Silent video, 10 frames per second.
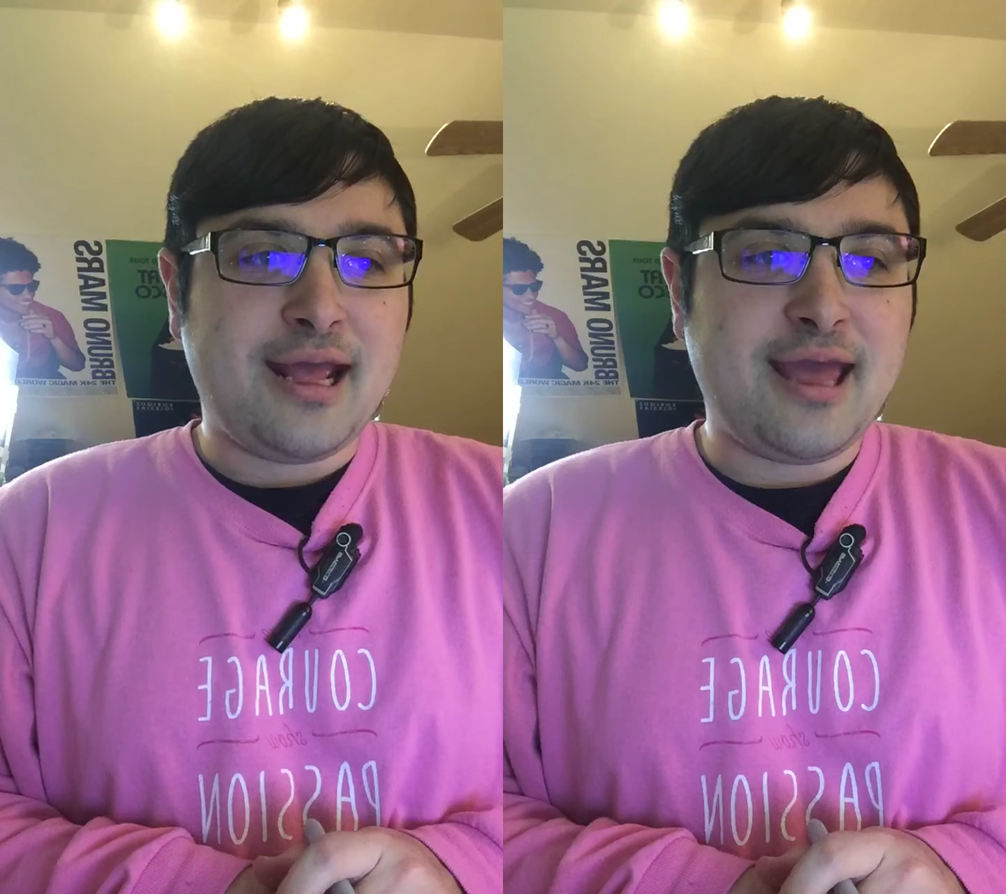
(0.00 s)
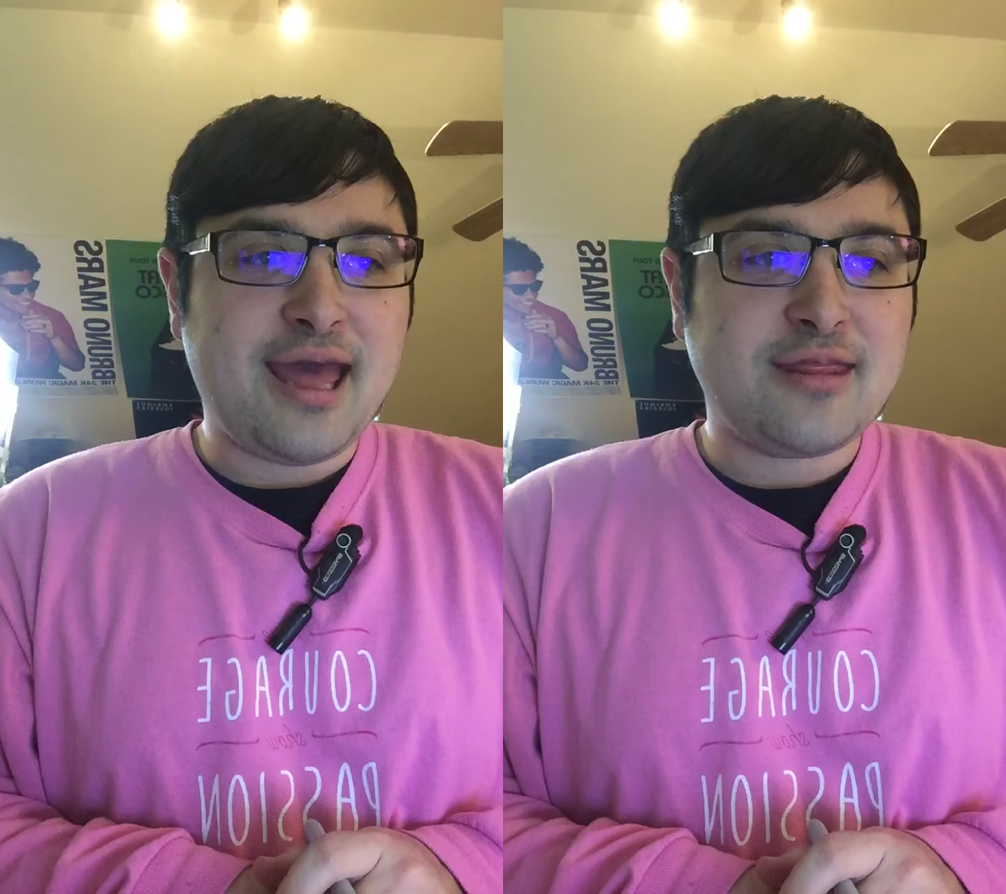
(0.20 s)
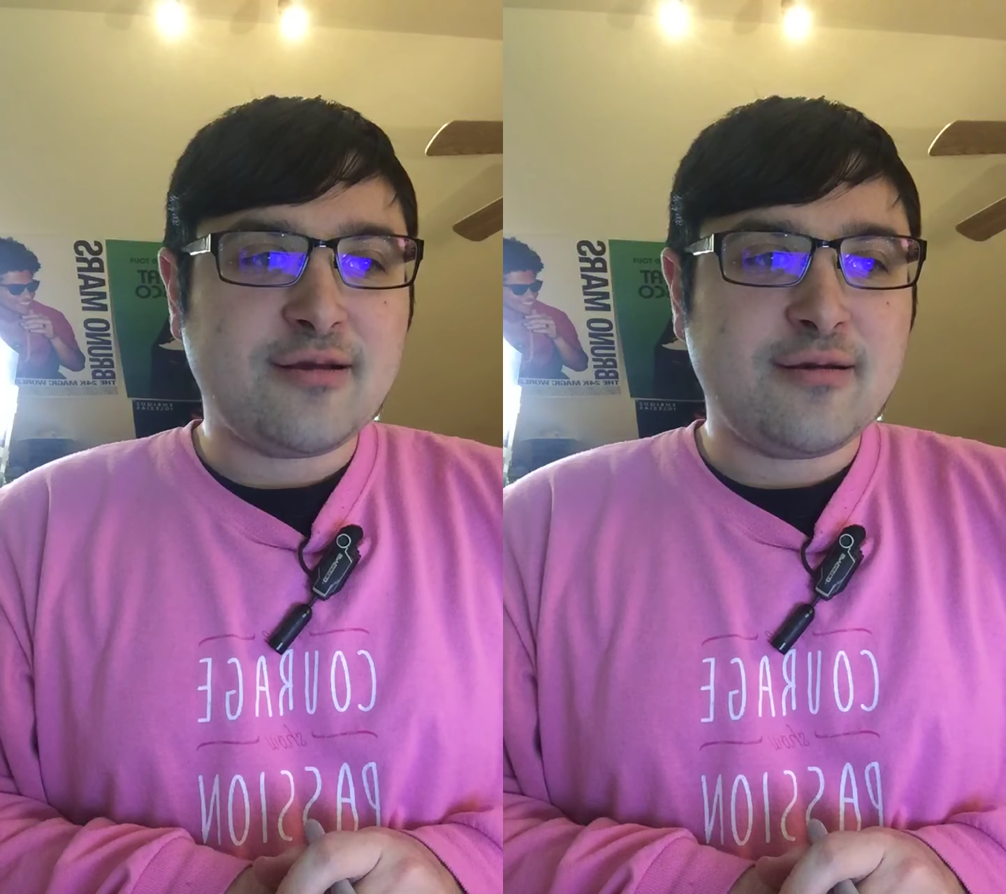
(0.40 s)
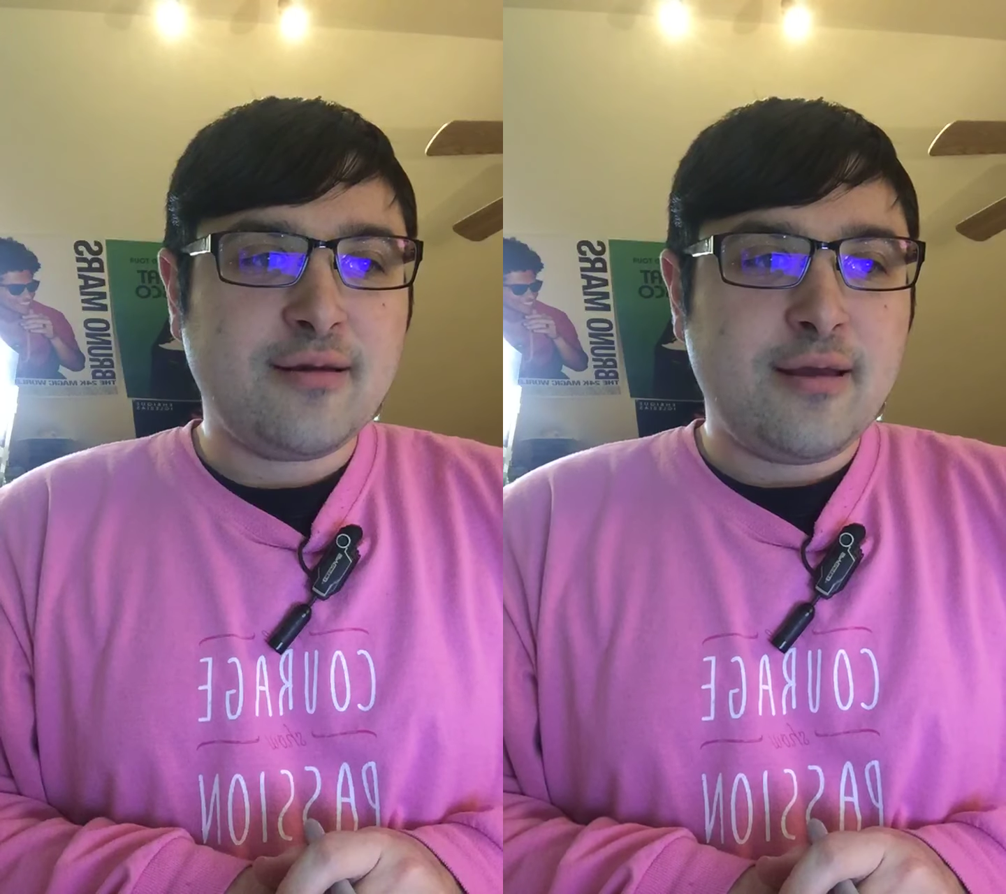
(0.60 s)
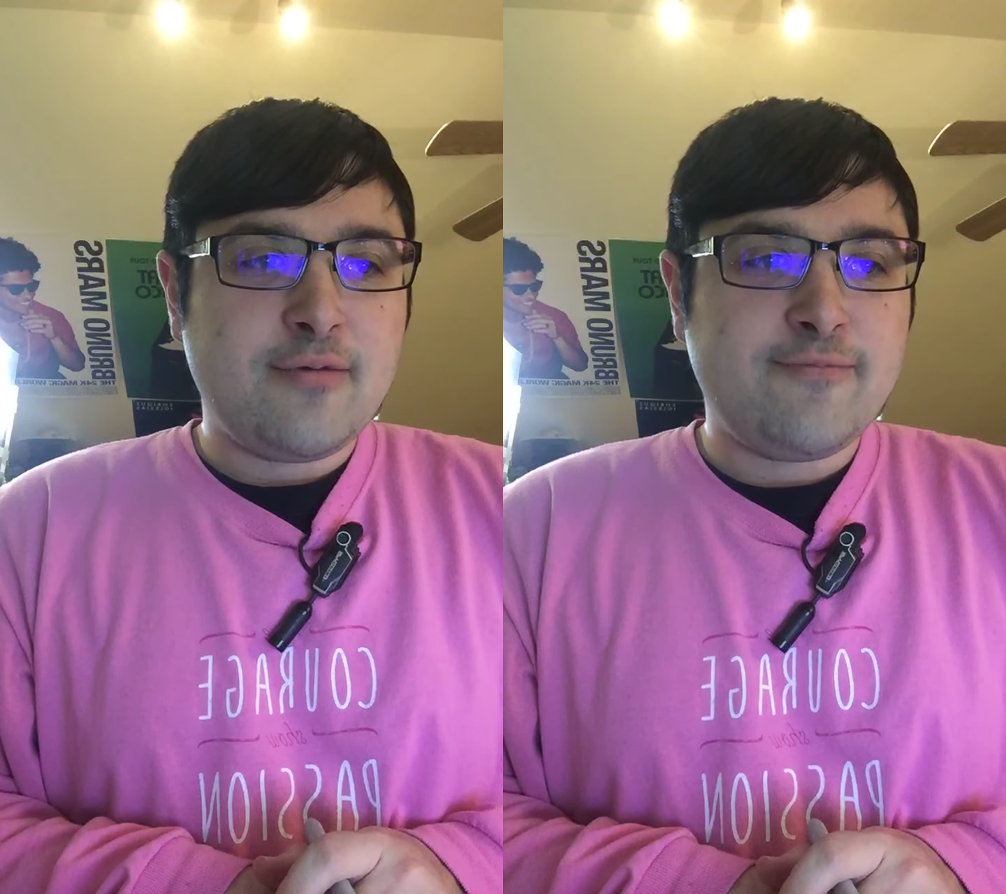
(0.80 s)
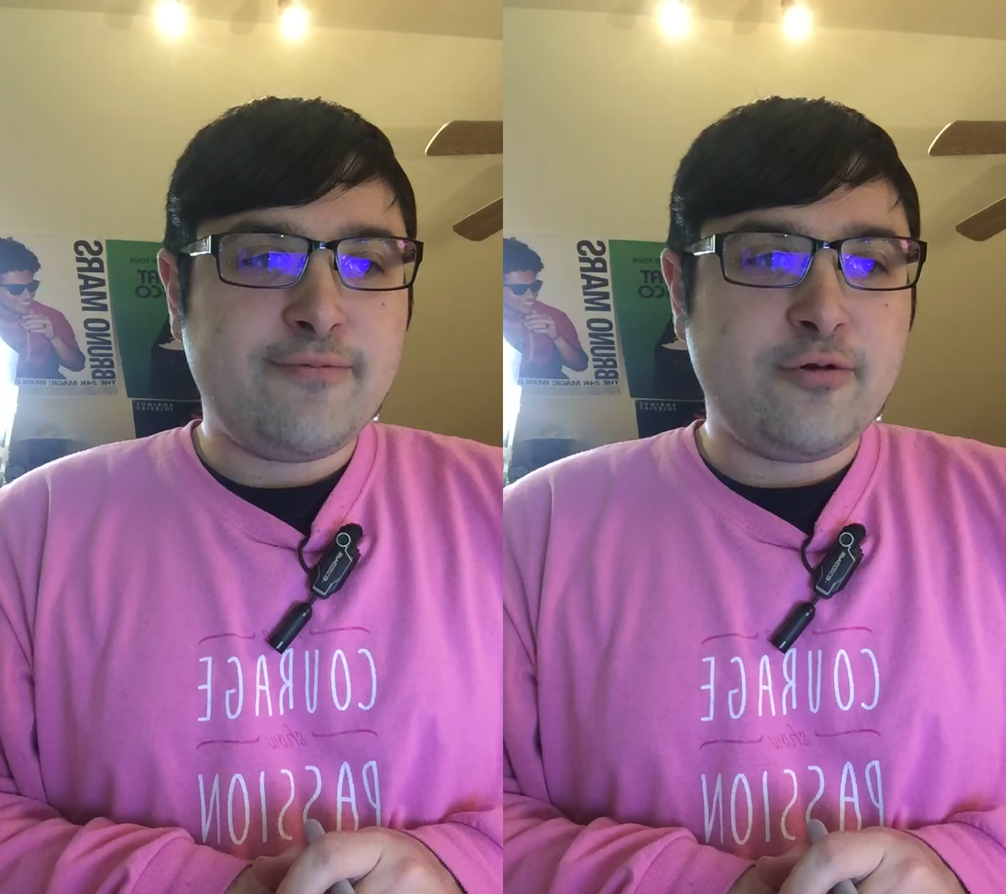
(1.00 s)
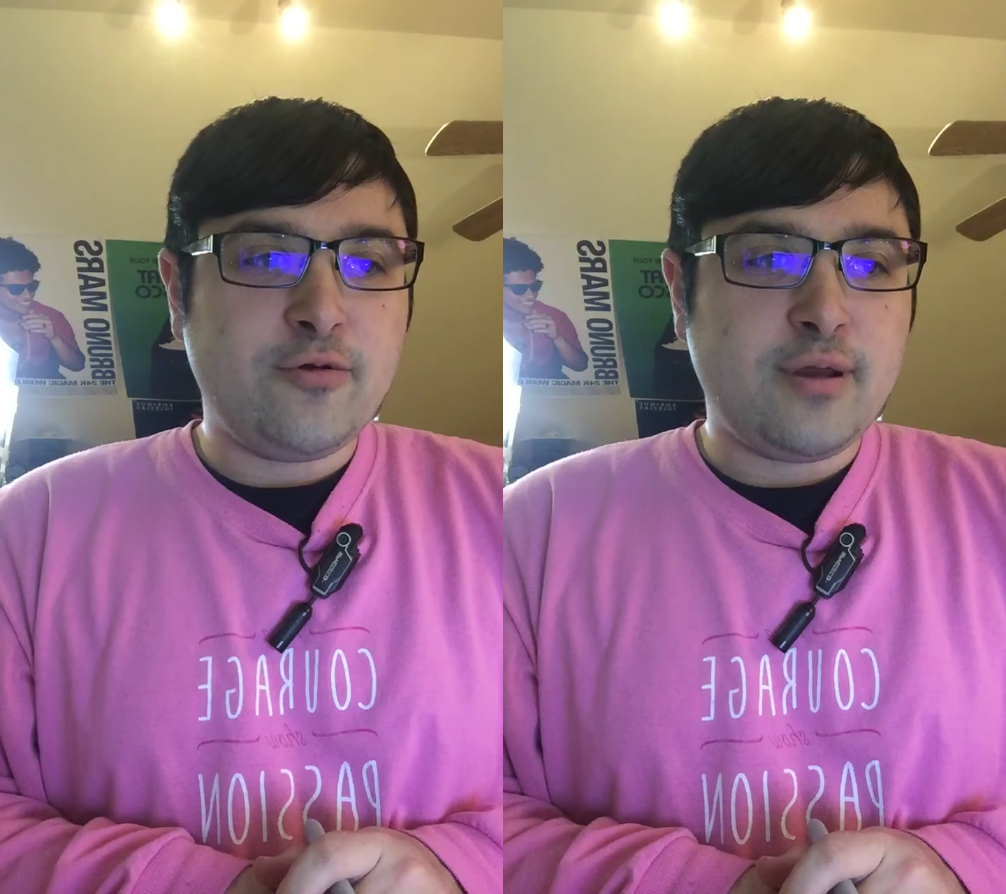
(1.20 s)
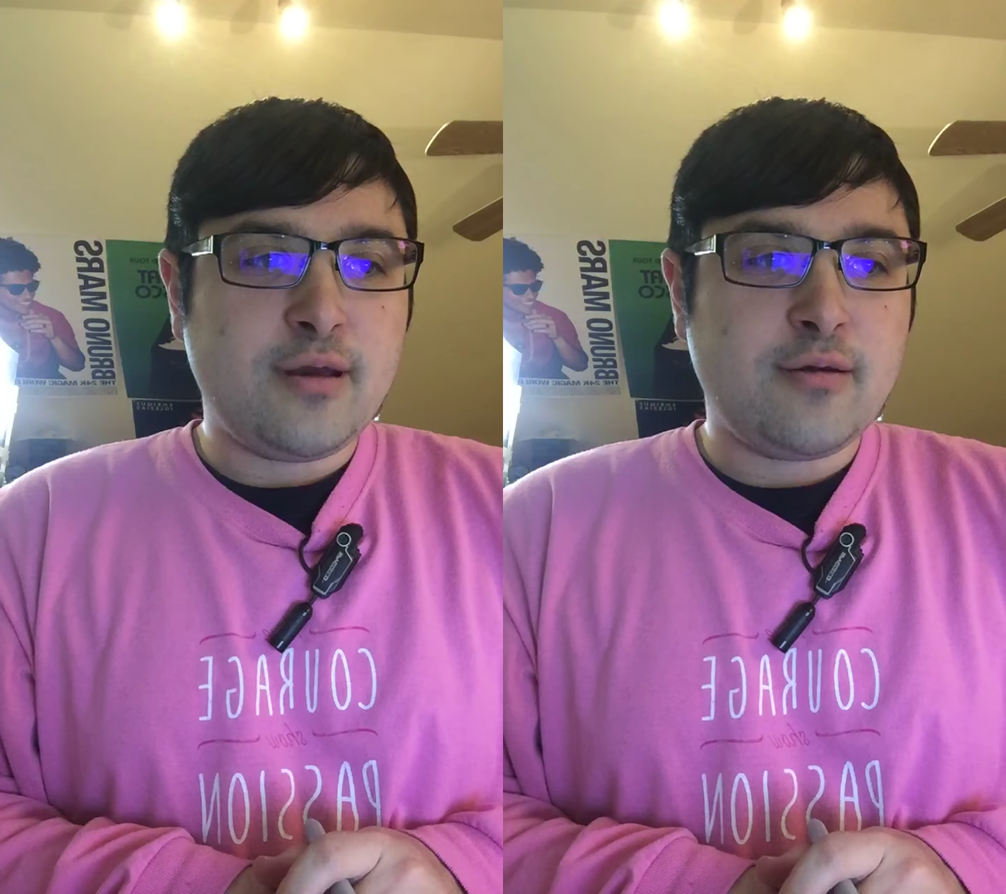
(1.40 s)
gather
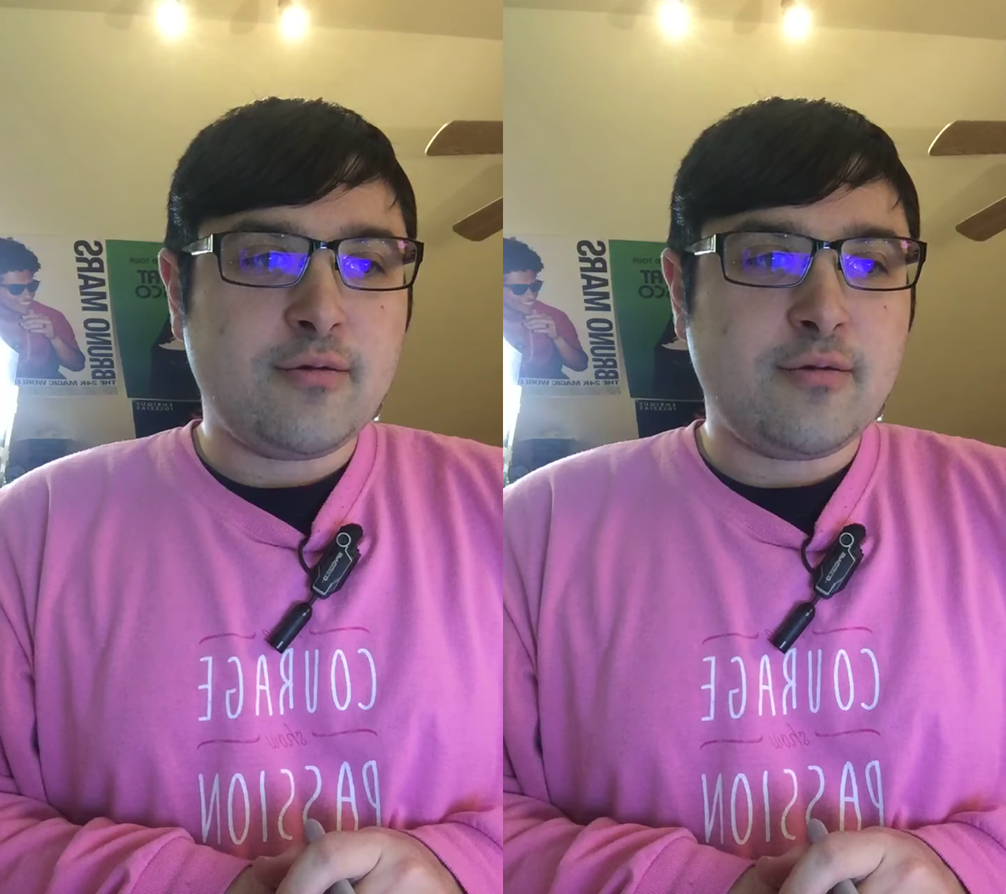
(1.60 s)
food